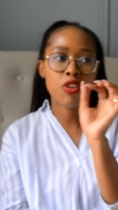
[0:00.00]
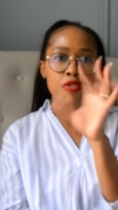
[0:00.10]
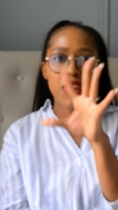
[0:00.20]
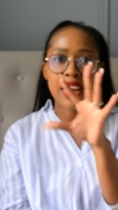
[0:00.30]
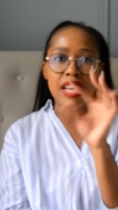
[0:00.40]

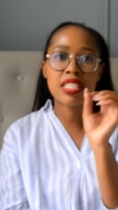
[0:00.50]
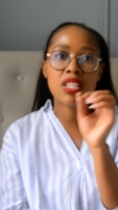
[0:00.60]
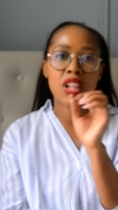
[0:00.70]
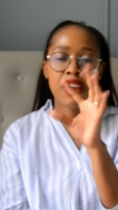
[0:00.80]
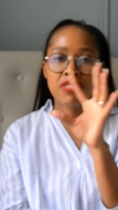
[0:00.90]
Like on
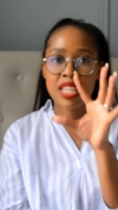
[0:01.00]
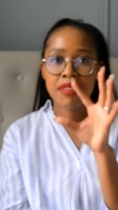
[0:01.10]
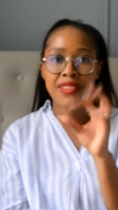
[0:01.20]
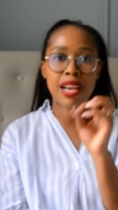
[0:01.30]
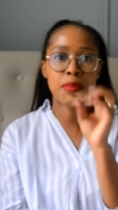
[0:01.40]
Fridays,
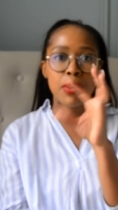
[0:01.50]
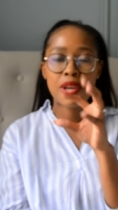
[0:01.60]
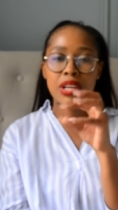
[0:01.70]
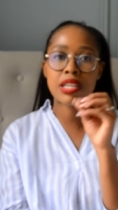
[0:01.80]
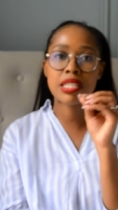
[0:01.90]
they'll have
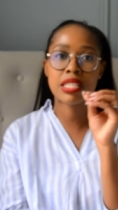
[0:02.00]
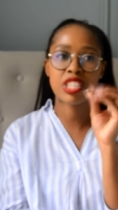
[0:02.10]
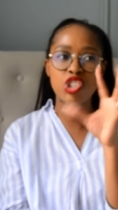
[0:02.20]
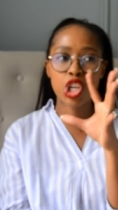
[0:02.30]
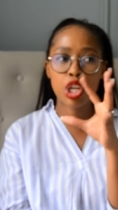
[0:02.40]
stuff like
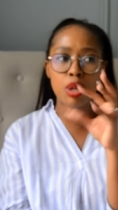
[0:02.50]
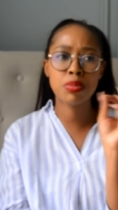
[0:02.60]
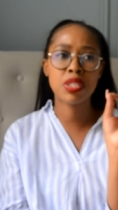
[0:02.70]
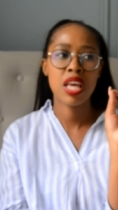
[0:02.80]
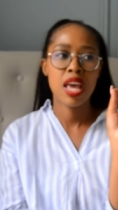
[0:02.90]
burgers
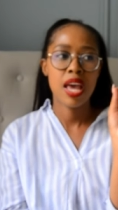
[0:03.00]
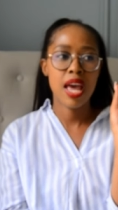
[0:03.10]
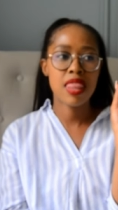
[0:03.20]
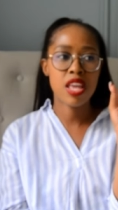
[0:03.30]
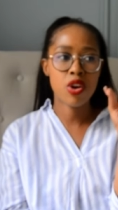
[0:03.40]
and
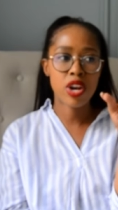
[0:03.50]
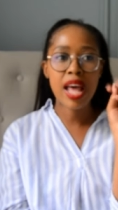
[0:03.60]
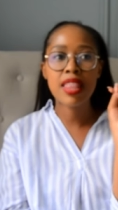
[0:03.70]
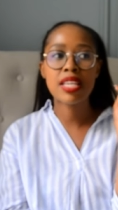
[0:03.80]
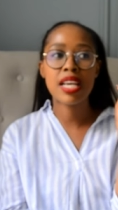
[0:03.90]
chips,
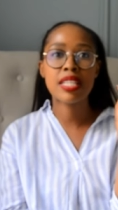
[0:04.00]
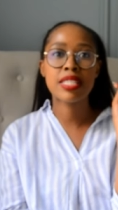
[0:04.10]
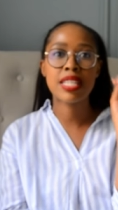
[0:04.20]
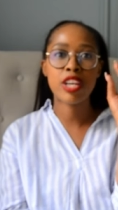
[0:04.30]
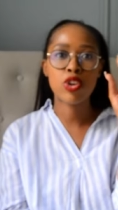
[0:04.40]
and then on
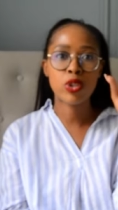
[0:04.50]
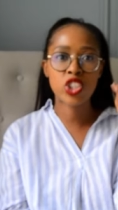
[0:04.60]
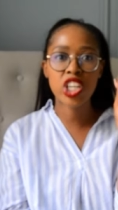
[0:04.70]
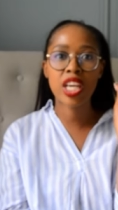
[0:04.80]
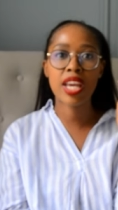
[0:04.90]
other days,
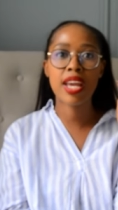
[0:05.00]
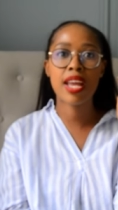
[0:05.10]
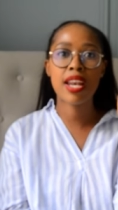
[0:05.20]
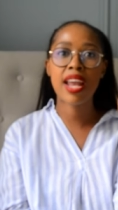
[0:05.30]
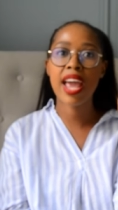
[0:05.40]
it's like your
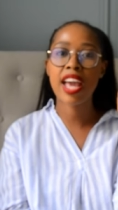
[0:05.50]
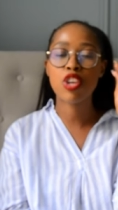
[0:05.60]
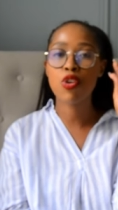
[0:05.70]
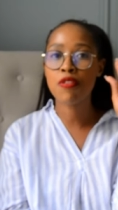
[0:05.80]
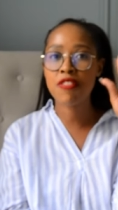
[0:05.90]

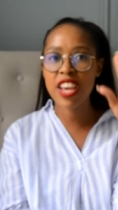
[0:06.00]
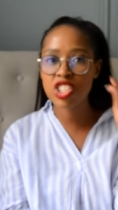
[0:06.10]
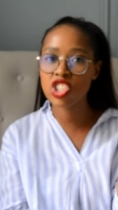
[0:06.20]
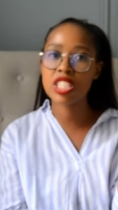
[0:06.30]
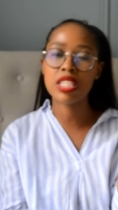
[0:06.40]
chicken
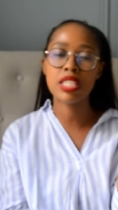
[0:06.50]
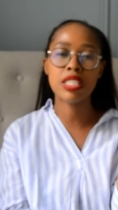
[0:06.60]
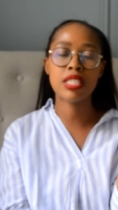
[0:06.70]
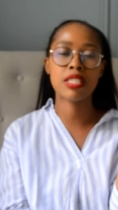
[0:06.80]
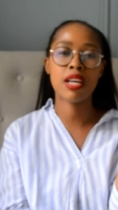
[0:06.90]
and your
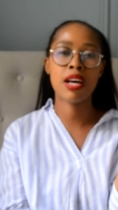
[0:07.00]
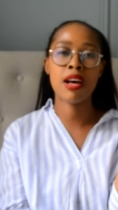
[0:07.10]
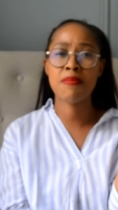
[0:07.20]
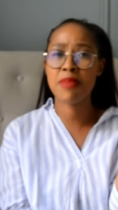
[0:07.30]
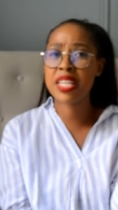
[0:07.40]

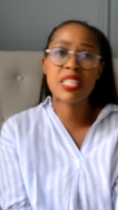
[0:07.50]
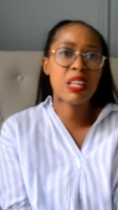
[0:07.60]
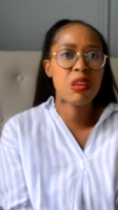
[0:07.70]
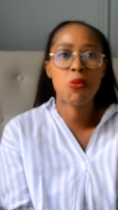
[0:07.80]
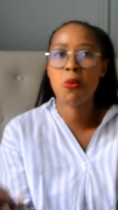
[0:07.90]
veggies,
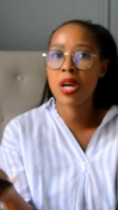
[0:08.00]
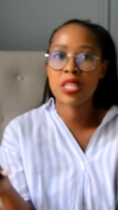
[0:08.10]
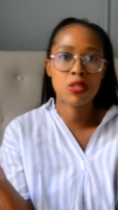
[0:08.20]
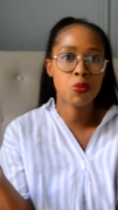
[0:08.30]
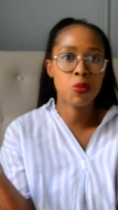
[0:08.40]

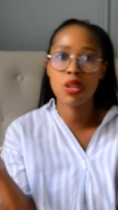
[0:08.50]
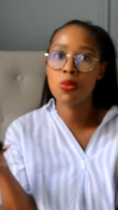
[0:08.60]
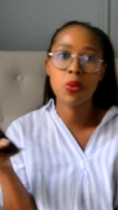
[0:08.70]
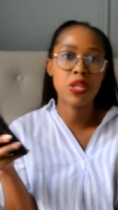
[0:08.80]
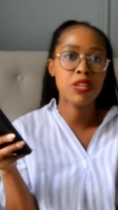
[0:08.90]
basically
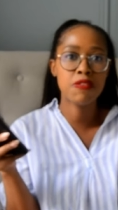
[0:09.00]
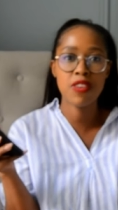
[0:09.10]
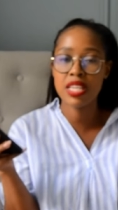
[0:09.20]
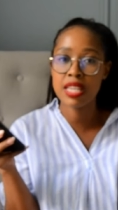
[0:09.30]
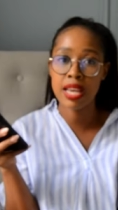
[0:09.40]
what we
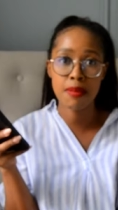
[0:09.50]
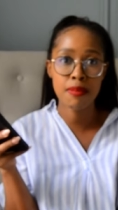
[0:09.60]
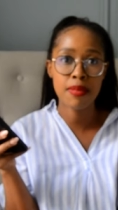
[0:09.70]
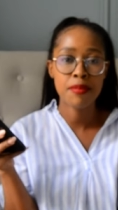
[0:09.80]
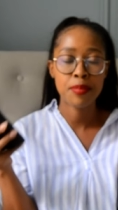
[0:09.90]
would
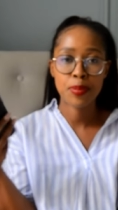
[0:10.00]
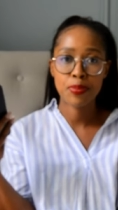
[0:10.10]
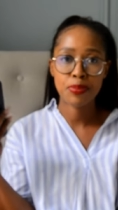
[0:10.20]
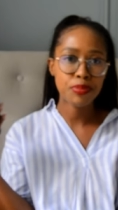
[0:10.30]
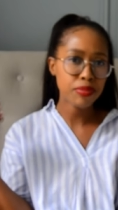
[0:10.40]
feed him